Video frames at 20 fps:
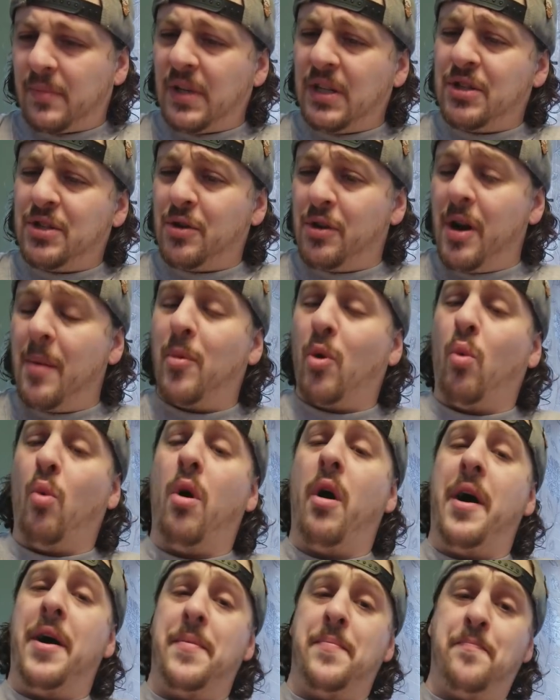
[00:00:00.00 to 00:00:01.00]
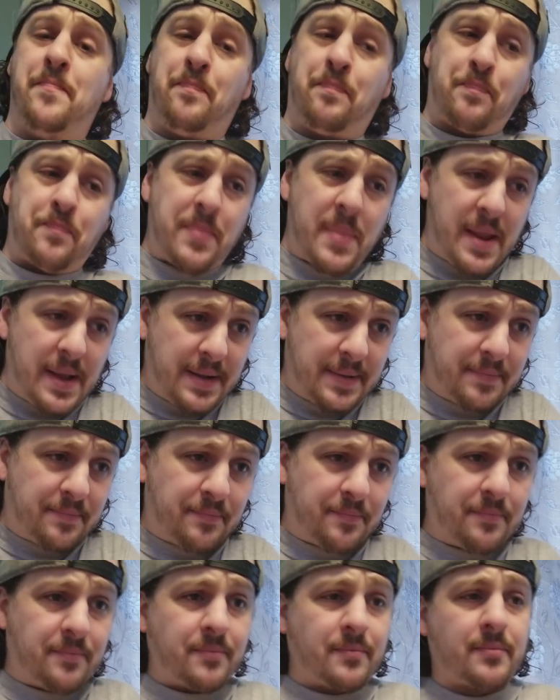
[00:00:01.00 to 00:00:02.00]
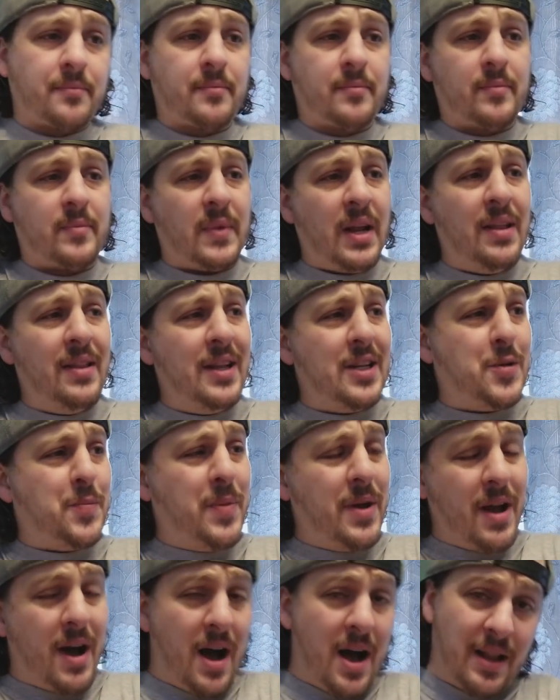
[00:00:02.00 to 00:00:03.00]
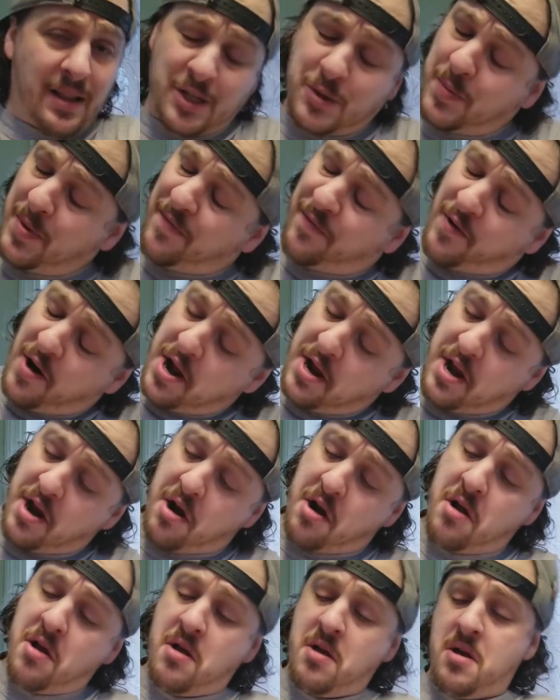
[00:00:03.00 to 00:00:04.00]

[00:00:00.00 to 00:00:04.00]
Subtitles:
So number one, let's be frank here.